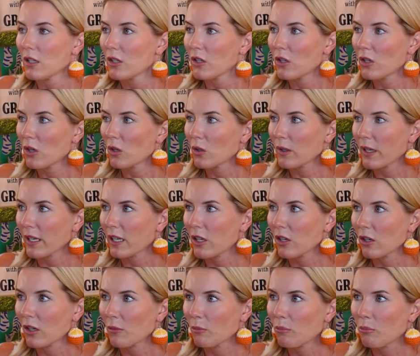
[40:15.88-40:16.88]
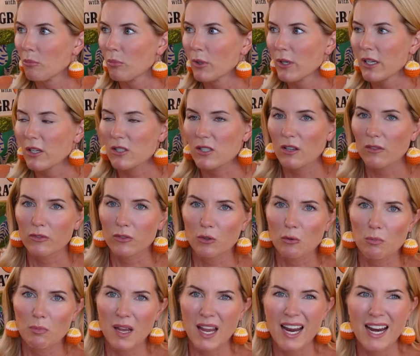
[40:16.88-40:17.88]
you know, like you're putting yourself through
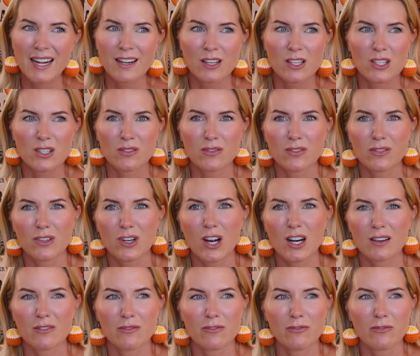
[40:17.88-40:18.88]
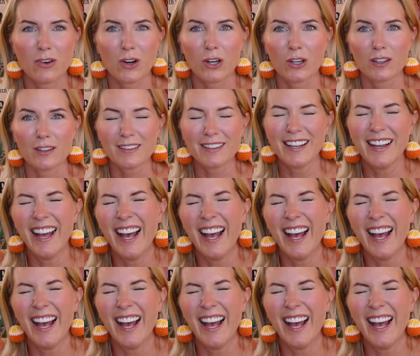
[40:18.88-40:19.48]
pain because you've got to fart.